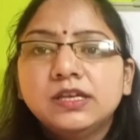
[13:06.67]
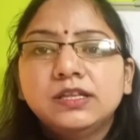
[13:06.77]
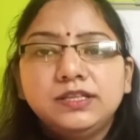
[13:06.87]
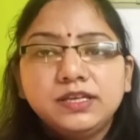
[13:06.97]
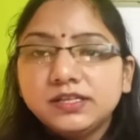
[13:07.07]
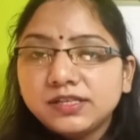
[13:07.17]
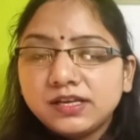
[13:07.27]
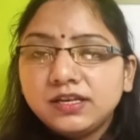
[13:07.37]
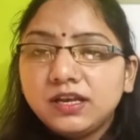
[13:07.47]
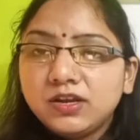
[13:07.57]
there is an
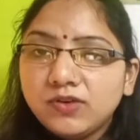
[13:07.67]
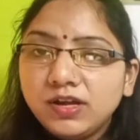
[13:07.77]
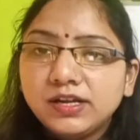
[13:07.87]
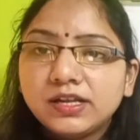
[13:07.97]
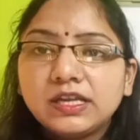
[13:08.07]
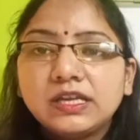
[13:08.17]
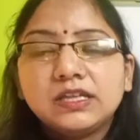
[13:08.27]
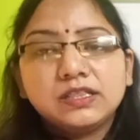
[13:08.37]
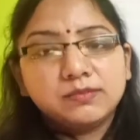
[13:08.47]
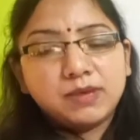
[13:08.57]
inequality in
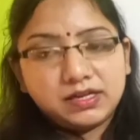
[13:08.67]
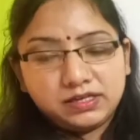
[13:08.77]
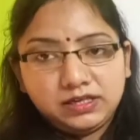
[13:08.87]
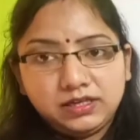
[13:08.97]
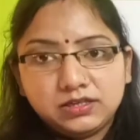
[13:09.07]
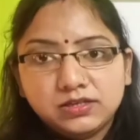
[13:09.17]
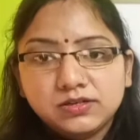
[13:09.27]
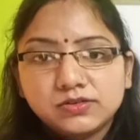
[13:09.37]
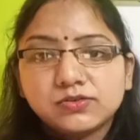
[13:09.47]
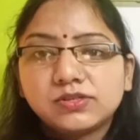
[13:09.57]
the market.
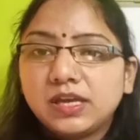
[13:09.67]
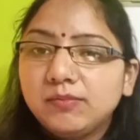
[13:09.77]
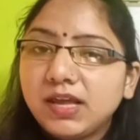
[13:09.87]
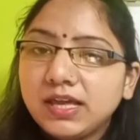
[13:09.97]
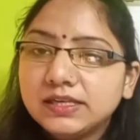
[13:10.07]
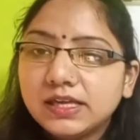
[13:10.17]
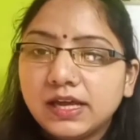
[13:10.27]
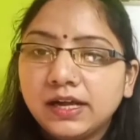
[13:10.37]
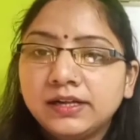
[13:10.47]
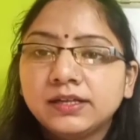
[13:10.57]
So same like
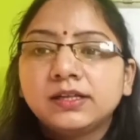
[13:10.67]
that,